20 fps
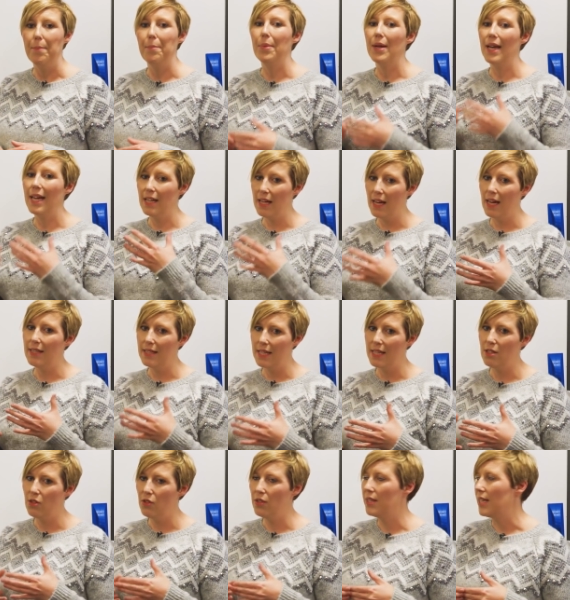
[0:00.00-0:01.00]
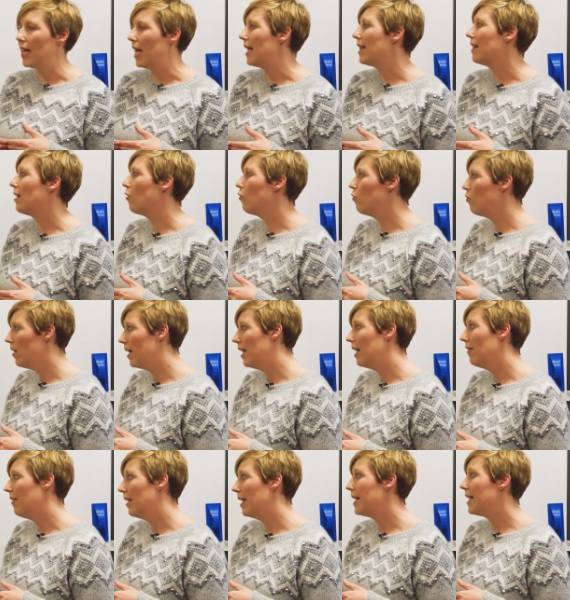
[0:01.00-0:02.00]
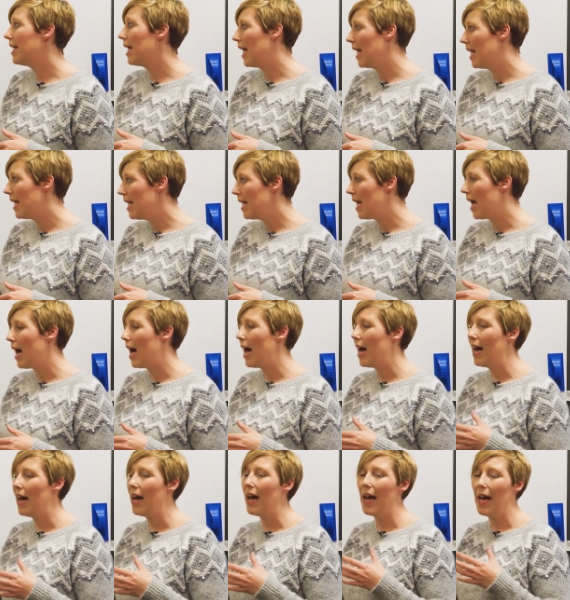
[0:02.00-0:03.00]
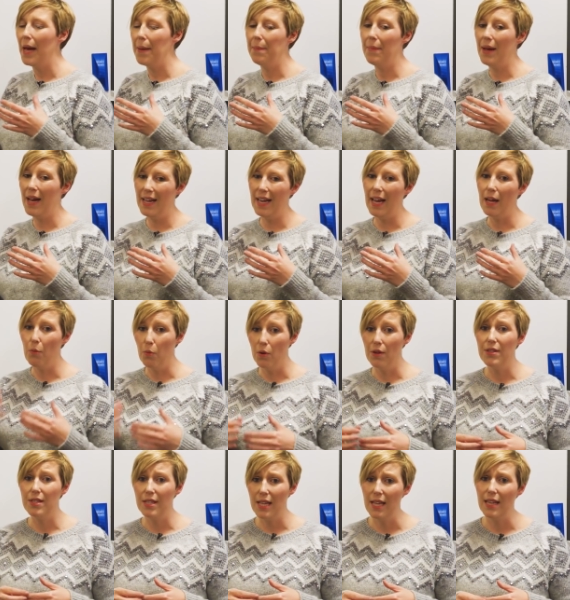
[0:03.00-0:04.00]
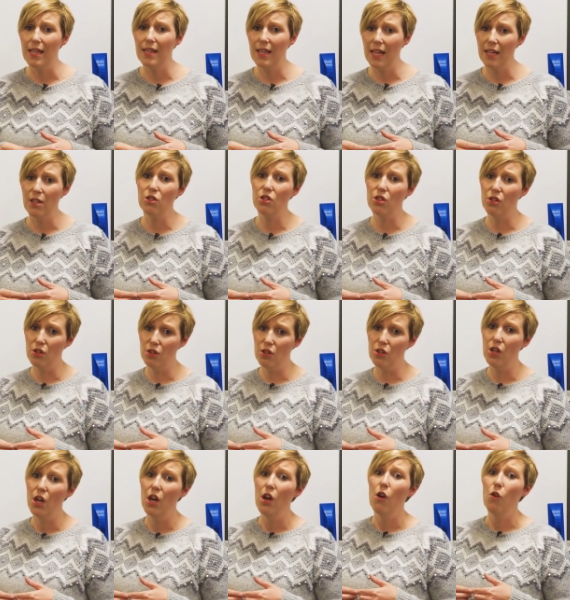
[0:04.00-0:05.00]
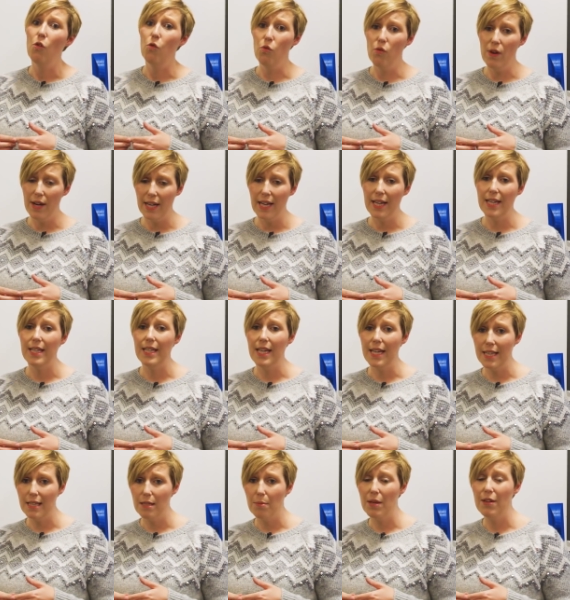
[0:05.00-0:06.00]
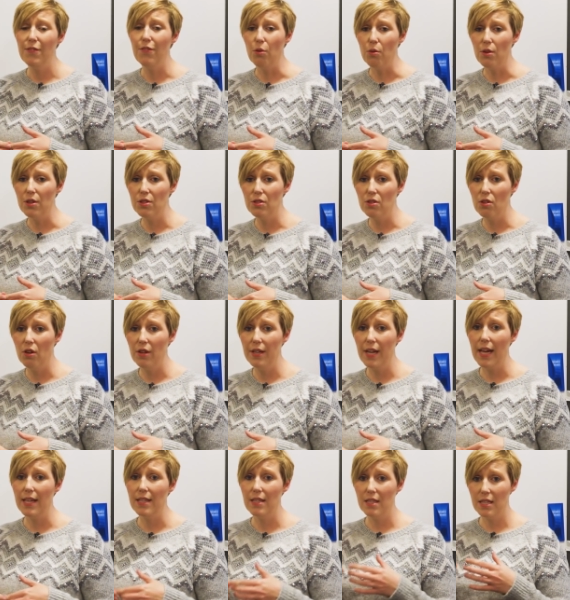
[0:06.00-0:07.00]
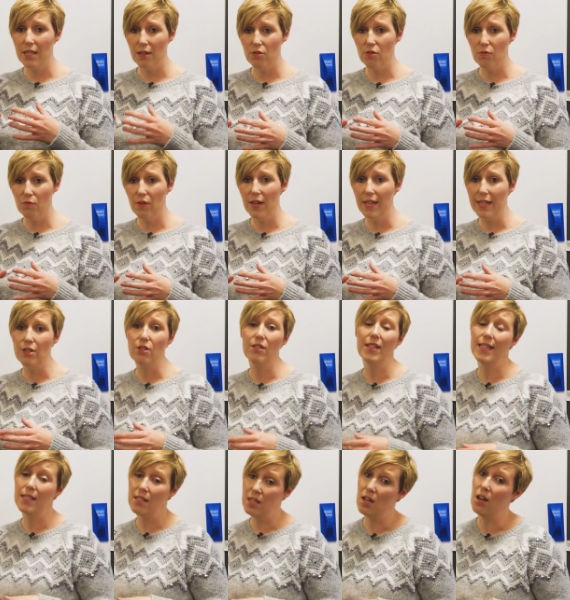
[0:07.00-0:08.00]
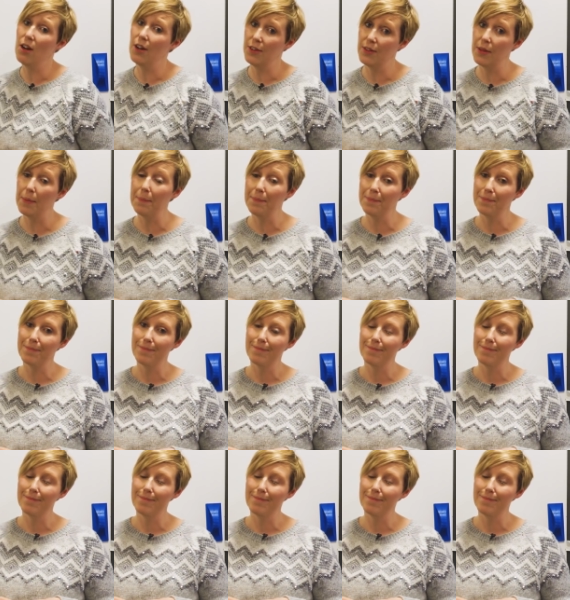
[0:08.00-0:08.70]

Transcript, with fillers: But as I do say, they're really, really key. And I would say that they do really need to be focused on, and children really do need to learn them.